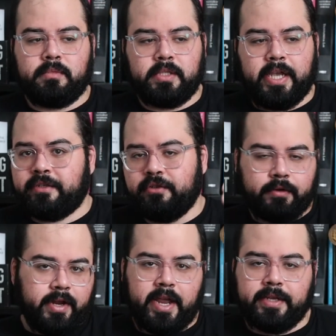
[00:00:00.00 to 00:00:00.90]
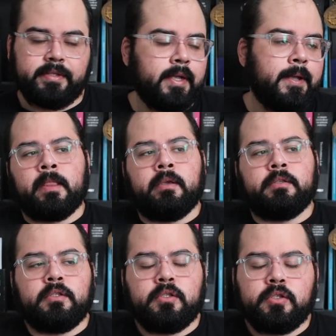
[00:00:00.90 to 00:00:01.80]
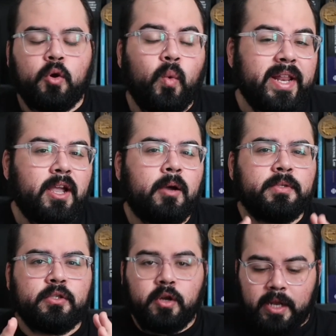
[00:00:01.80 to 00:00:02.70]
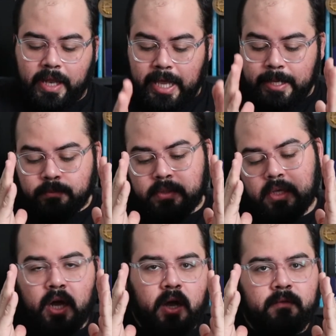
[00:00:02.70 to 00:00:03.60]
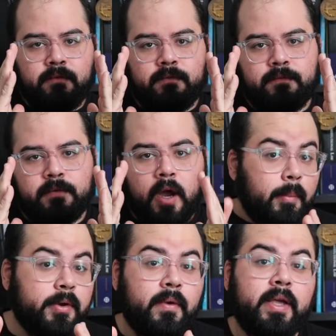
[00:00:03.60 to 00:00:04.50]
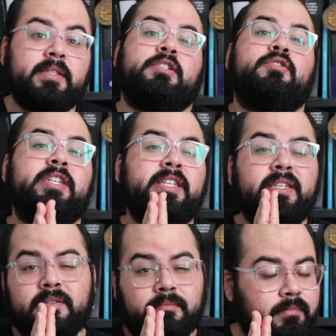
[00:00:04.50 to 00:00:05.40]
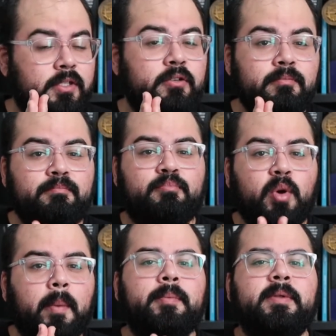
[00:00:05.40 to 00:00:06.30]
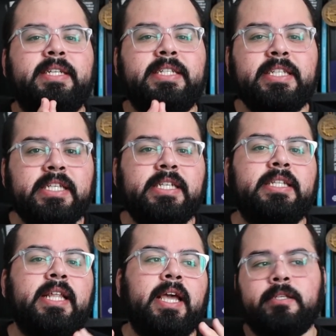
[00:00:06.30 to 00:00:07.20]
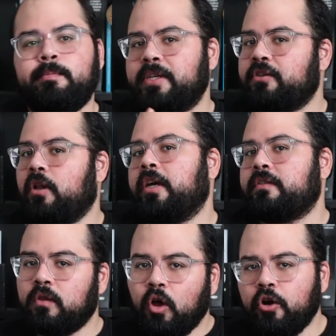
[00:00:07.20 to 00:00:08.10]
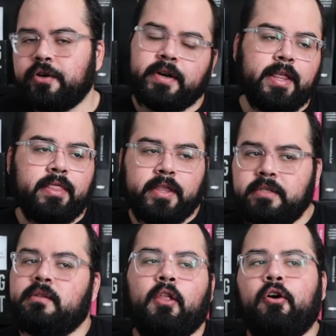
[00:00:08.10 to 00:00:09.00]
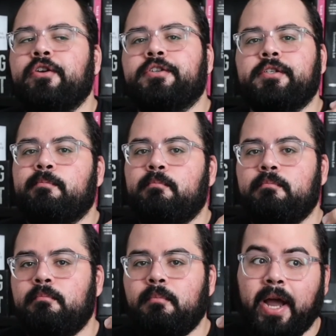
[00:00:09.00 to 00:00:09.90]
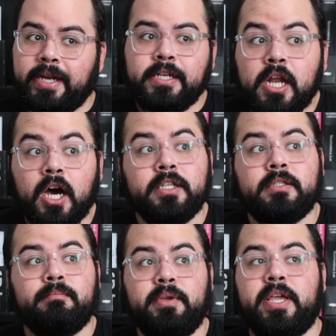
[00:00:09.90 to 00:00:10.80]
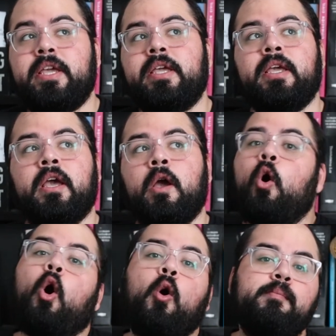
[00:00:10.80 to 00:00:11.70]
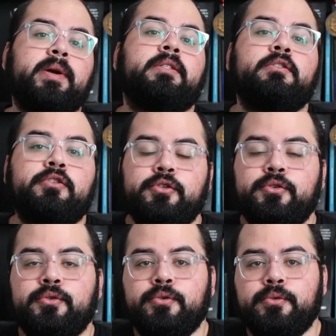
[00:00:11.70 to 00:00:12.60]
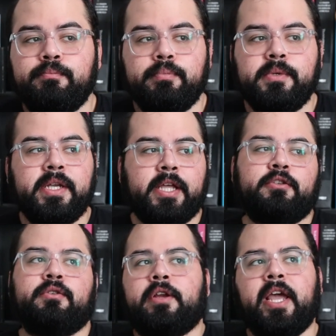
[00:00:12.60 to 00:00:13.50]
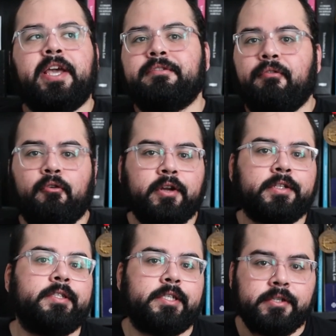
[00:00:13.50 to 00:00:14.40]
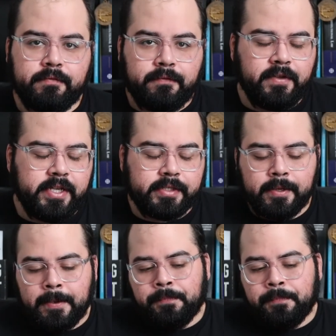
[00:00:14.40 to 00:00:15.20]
takes your case. So when it comes to claims of copyrights, you probably need a specialized lawyer, and these lawyers might not be open to get your case for contingent fees.